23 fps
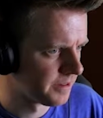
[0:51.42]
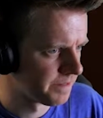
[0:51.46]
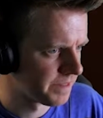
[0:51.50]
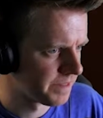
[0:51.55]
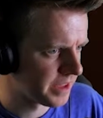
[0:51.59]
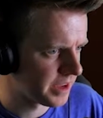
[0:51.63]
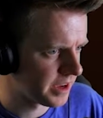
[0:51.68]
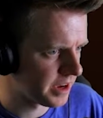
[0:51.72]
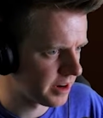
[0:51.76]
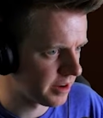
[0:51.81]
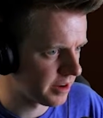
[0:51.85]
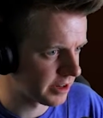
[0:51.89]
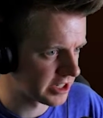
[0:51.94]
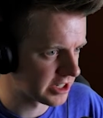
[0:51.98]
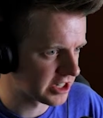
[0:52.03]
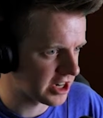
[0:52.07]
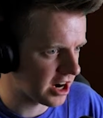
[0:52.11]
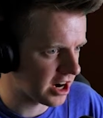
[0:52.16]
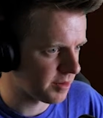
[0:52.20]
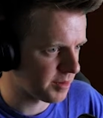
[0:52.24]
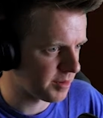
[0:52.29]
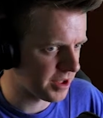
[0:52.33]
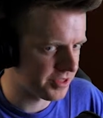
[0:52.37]
and I'm going to
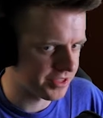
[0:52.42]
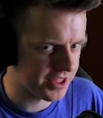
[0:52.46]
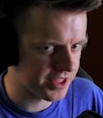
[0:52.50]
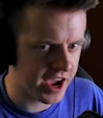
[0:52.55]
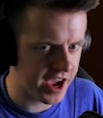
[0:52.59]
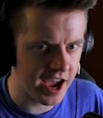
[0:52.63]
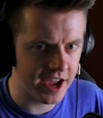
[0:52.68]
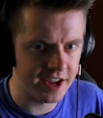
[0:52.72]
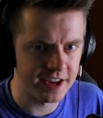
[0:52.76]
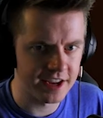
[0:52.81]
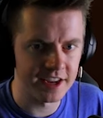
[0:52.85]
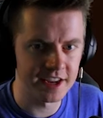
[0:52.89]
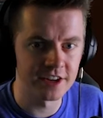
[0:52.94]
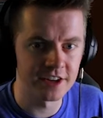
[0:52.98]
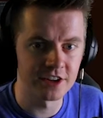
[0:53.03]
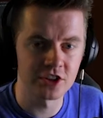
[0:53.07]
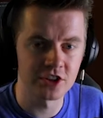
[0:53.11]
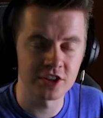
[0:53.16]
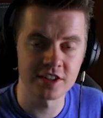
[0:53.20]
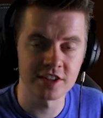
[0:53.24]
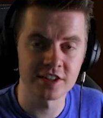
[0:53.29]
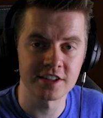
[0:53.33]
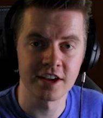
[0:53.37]
talk about that in
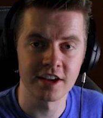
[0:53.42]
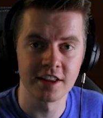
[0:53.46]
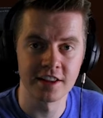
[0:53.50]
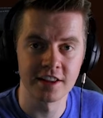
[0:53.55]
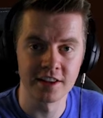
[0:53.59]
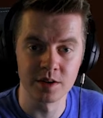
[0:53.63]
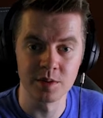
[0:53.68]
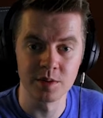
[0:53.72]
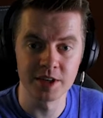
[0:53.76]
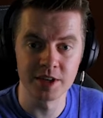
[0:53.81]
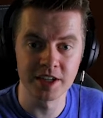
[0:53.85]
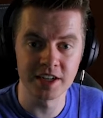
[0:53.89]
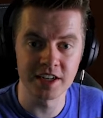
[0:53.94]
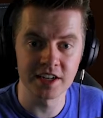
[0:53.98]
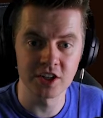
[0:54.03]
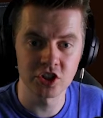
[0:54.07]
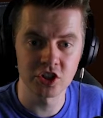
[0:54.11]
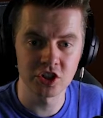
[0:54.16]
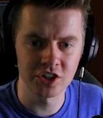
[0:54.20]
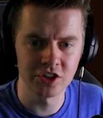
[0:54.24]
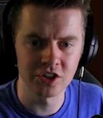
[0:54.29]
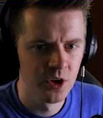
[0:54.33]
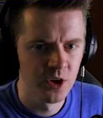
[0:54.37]
just a little bit
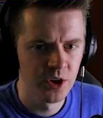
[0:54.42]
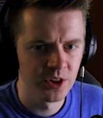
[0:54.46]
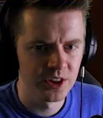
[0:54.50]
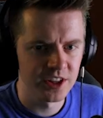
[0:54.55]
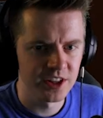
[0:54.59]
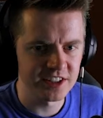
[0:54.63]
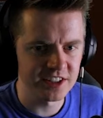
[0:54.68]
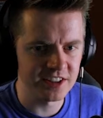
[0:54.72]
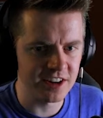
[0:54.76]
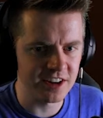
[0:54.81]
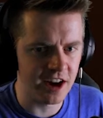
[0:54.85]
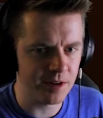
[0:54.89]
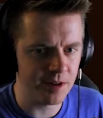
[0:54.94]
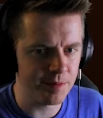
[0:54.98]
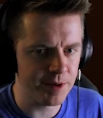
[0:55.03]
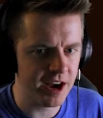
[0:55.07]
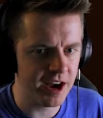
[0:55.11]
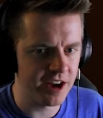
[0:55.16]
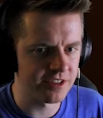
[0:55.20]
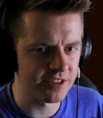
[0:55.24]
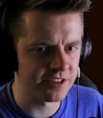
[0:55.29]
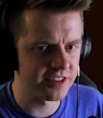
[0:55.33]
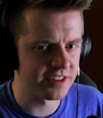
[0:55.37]
too. Let's talk
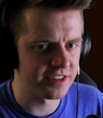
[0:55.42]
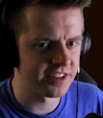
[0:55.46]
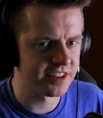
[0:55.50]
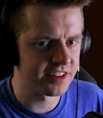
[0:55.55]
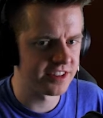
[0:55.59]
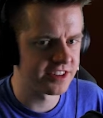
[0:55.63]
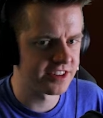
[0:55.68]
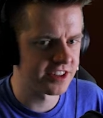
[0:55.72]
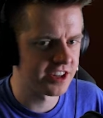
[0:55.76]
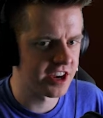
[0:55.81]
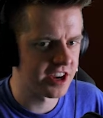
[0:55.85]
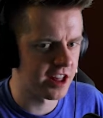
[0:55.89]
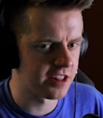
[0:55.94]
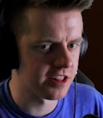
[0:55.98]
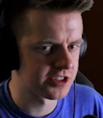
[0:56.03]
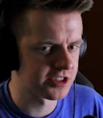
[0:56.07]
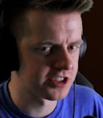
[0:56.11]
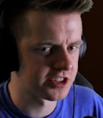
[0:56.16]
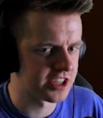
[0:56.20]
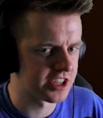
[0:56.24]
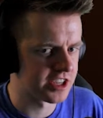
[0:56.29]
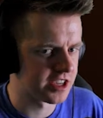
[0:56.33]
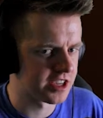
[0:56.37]
about the color
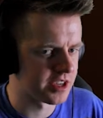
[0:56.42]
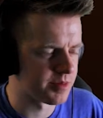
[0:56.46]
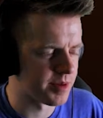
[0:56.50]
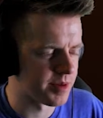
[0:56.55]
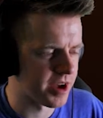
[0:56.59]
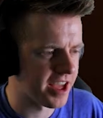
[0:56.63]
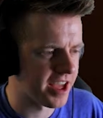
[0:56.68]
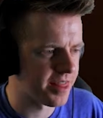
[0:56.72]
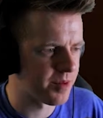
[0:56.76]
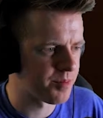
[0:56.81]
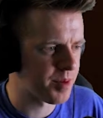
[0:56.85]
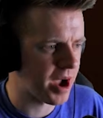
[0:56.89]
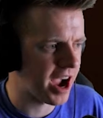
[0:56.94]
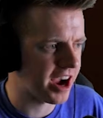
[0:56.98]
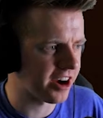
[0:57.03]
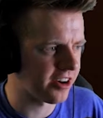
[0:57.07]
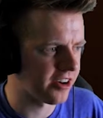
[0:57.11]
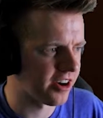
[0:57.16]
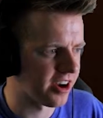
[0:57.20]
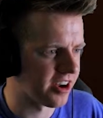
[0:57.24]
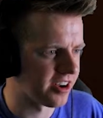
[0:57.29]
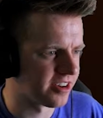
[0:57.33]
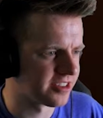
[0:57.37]
scheme and the
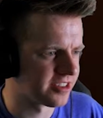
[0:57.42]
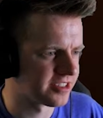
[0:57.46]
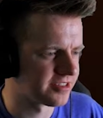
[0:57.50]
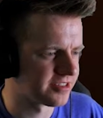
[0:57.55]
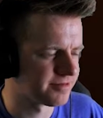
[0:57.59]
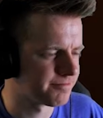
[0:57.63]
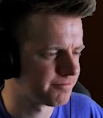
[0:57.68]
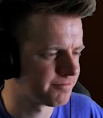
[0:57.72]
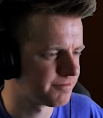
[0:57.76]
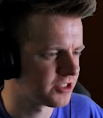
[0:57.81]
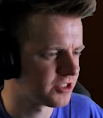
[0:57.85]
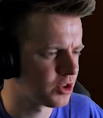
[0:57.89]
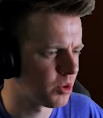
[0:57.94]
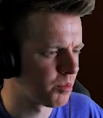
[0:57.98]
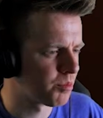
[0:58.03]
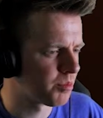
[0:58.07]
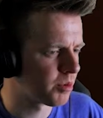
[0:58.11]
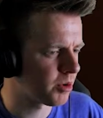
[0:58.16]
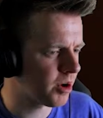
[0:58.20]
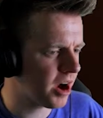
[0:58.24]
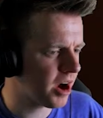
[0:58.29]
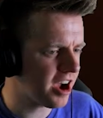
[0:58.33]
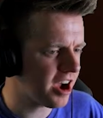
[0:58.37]
background. So
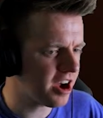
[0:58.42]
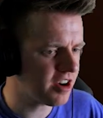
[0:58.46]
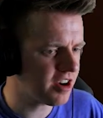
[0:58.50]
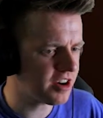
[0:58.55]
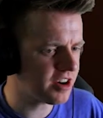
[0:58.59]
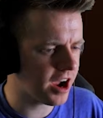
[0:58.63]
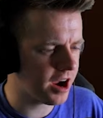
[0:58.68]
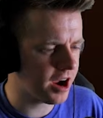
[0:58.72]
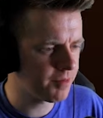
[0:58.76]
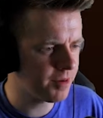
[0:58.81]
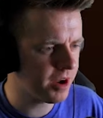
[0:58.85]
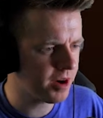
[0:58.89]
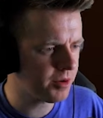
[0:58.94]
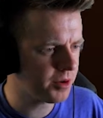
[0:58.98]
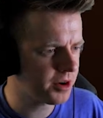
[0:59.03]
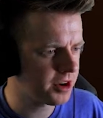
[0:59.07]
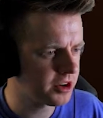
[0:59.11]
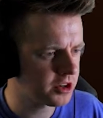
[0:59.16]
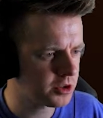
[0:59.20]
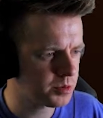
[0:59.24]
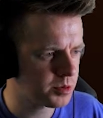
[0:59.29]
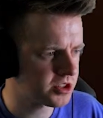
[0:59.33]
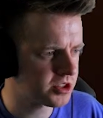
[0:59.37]
brown, I'm not
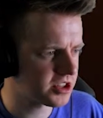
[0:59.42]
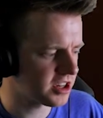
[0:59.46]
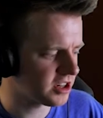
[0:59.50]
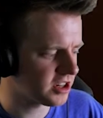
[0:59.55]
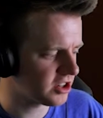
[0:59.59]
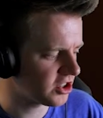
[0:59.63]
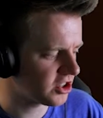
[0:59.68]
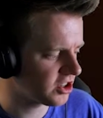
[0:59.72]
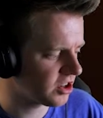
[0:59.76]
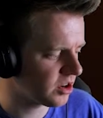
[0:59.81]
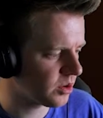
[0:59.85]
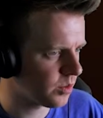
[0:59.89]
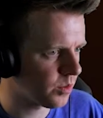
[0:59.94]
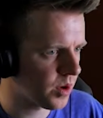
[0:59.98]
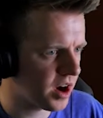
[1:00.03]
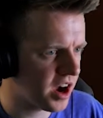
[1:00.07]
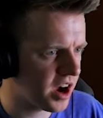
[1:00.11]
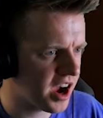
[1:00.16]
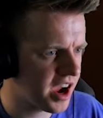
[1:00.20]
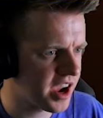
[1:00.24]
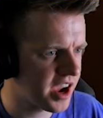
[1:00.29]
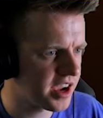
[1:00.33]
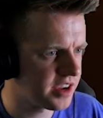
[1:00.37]
100% sure
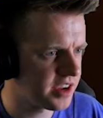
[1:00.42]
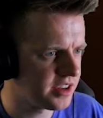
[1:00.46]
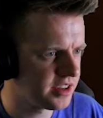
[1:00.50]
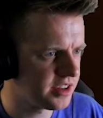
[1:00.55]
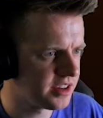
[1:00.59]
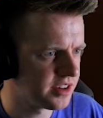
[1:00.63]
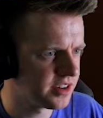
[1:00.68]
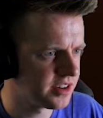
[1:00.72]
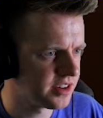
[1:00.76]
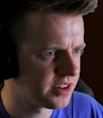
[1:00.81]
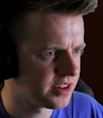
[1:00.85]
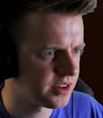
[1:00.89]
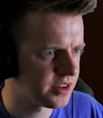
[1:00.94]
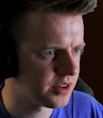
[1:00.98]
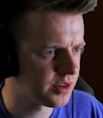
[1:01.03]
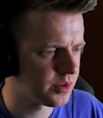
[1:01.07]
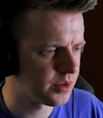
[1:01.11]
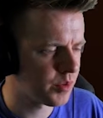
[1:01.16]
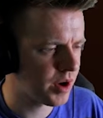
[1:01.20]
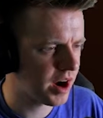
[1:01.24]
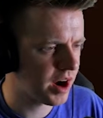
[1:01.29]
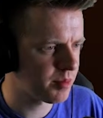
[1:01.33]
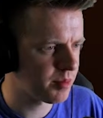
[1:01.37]
why
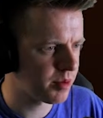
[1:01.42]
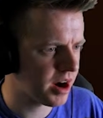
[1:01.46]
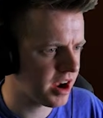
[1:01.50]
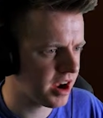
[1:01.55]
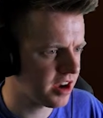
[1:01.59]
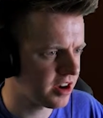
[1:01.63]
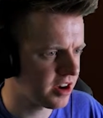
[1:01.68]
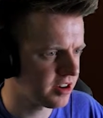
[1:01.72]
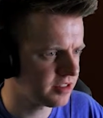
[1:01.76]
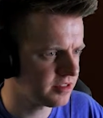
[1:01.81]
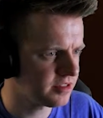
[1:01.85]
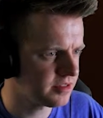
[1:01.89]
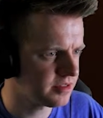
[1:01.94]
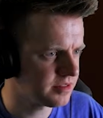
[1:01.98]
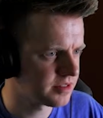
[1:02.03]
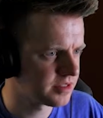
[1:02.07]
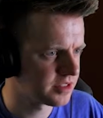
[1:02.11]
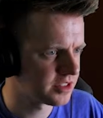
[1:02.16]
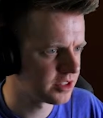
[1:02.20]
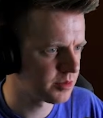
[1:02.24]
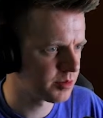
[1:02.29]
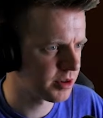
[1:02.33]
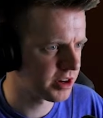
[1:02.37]
brown.
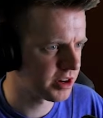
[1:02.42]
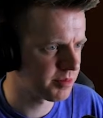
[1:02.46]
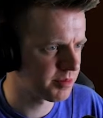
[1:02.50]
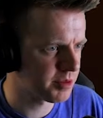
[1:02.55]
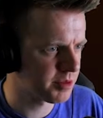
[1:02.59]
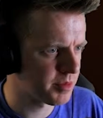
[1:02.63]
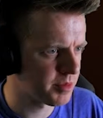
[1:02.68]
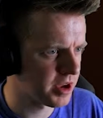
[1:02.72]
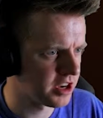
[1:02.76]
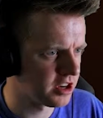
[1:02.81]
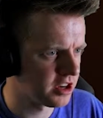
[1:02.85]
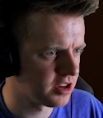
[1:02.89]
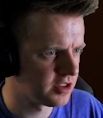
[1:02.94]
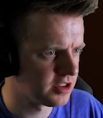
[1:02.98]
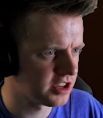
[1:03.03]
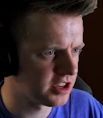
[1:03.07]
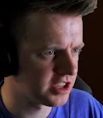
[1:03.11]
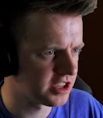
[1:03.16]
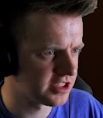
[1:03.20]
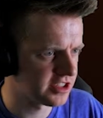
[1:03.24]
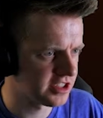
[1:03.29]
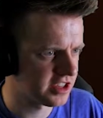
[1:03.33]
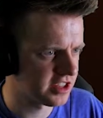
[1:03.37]
You bring up the menu, you
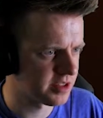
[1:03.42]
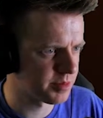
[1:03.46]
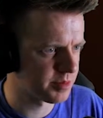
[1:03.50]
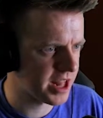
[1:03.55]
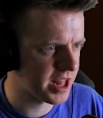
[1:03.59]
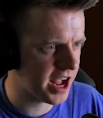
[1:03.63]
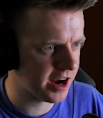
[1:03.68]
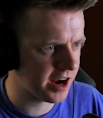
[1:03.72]
can see the black